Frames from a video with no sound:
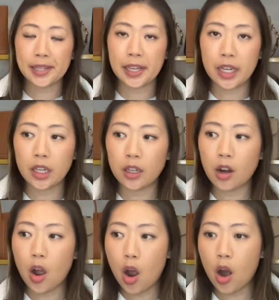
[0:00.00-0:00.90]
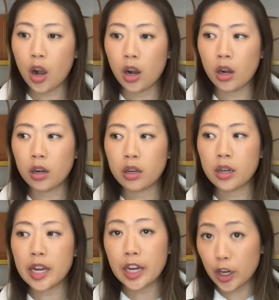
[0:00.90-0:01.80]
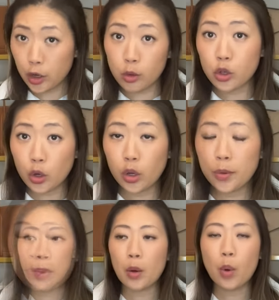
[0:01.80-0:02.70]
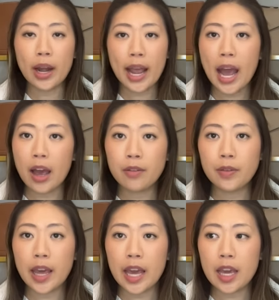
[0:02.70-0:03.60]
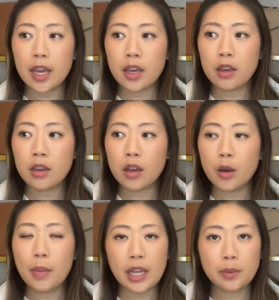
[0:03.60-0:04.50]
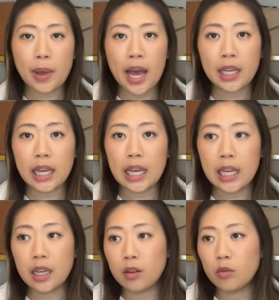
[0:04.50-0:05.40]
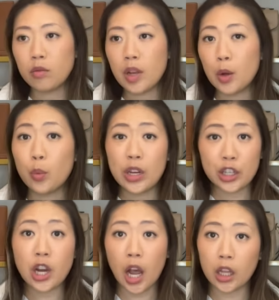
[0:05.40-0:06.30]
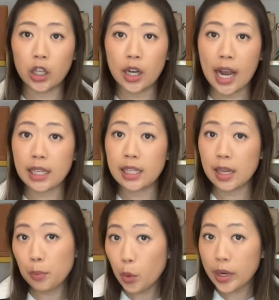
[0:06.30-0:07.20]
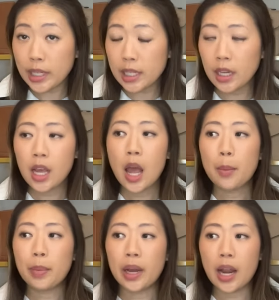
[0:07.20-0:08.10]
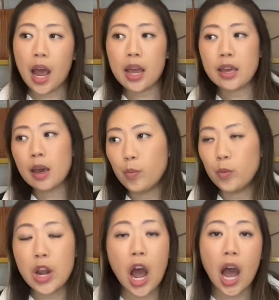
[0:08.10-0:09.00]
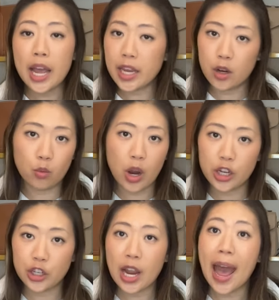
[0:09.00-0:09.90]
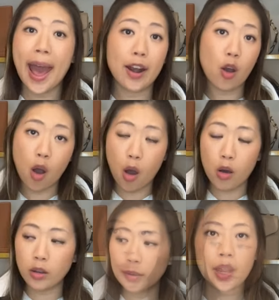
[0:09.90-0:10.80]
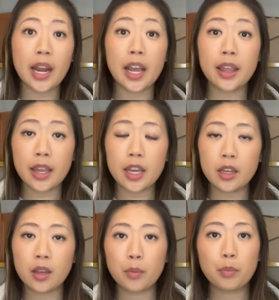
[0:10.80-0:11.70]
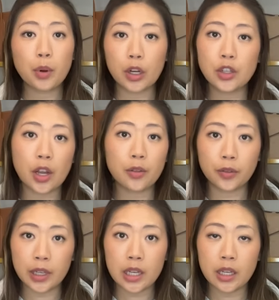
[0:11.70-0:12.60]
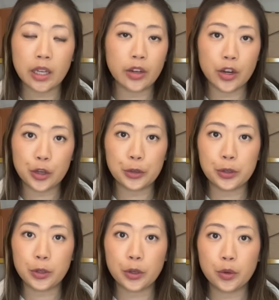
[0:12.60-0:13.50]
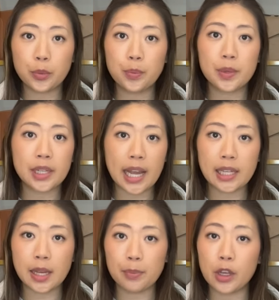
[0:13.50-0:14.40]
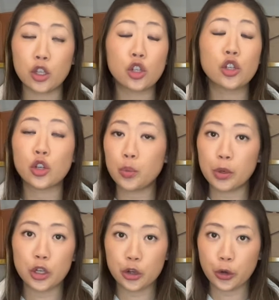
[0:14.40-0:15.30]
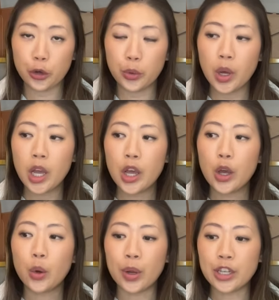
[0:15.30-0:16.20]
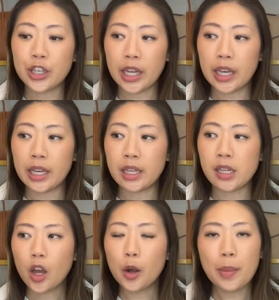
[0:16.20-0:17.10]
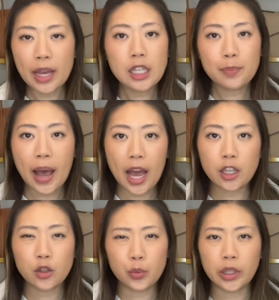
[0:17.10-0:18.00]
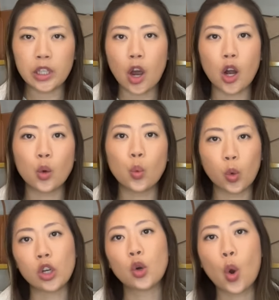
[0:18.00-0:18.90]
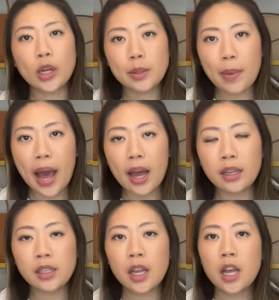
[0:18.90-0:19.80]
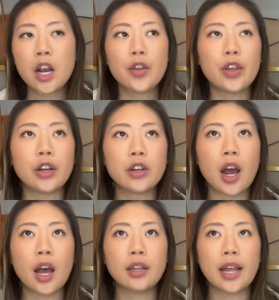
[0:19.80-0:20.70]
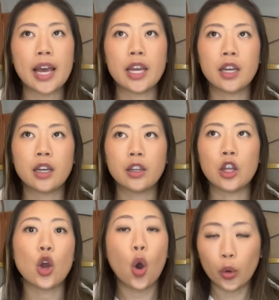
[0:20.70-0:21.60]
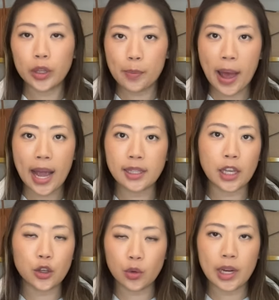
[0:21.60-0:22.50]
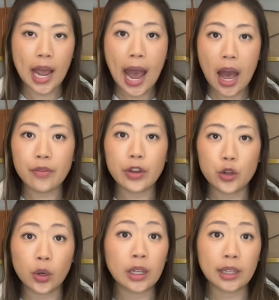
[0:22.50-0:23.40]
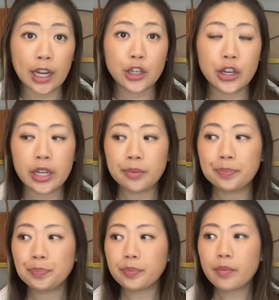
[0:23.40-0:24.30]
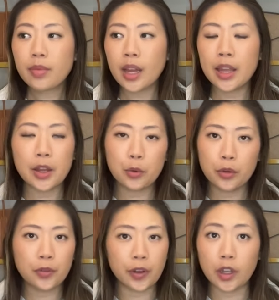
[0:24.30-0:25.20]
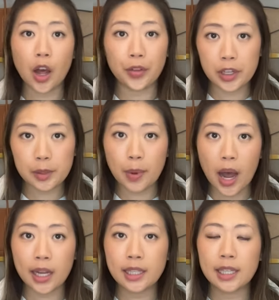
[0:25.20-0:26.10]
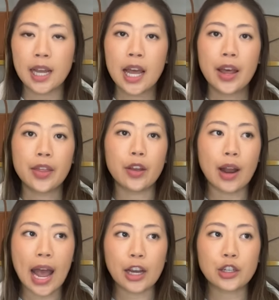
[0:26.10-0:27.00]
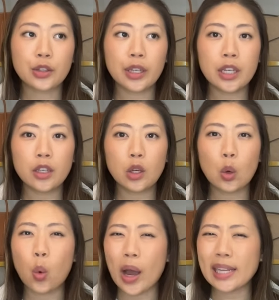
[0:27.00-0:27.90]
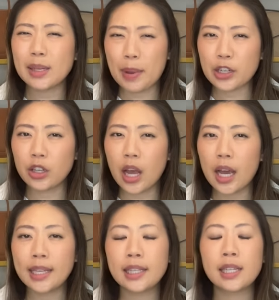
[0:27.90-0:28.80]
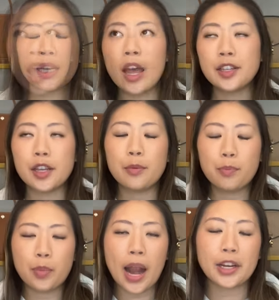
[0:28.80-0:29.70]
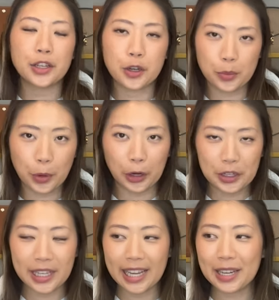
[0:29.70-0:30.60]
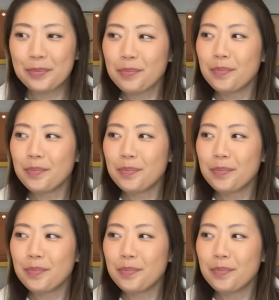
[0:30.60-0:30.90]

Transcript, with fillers: here are in a neutral. I want to have a Hermes bag in a rich color at some point, but I am not in a rush at all. And I think Purse on Fleek here on YouTube said something super true, which is Hermes bags really aren't workhorse bags. They're not like the only bags that you can have in your collection and they will fill all the spots. They're actually quite specialized. As a practical person,